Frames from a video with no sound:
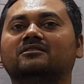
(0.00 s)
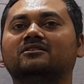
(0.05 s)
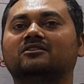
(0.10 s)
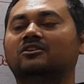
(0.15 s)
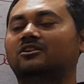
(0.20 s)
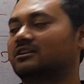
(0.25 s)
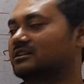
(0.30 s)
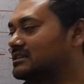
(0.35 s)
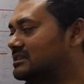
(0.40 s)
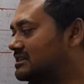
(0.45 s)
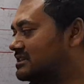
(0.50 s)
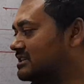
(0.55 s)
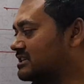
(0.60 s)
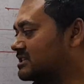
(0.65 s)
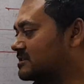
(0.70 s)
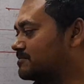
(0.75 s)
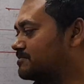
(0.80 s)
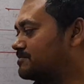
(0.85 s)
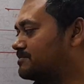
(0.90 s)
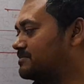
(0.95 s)
or
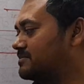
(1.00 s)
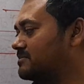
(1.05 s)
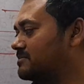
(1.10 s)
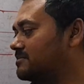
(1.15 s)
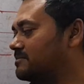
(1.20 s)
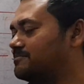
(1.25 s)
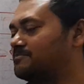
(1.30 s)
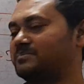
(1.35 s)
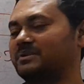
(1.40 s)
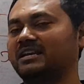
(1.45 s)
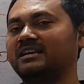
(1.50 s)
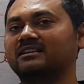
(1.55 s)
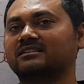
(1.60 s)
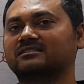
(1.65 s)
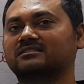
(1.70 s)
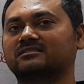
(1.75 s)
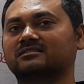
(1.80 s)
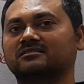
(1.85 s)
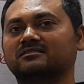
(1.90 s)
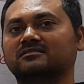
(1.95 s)
this
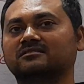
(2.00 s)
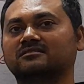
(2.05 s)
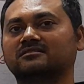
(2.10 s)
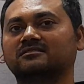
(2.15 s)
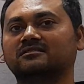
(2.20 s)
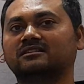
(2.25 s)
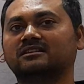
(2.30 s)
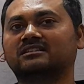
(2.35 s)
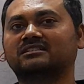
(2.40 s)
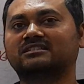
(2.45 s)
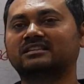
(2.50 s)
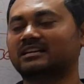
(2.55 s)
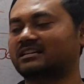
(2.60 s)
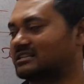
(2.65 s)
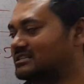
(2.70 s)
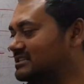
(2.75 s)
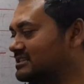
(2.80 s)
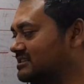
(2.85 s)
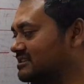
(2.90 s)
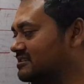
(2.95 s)
place
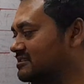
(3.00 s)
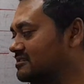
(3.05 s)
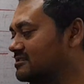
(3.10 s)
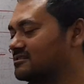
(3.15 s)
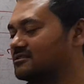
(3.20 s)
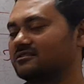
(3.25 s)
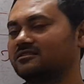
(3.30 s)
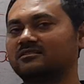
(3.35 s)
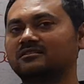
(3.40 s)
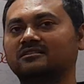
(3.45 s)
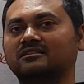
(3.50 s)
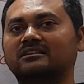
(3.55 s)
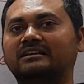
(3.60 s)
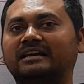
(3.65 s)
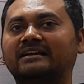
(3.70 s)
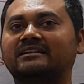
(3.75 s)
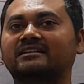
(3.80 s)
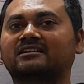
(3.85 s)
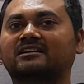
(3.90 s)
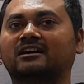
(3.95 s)
exactly
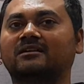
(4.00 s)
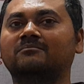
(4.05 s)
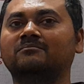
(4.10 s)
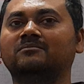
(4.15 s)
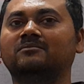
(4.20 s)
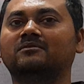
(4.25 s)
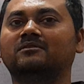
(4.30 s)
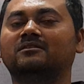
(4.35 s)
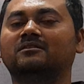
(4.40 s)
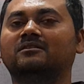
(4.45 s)
can come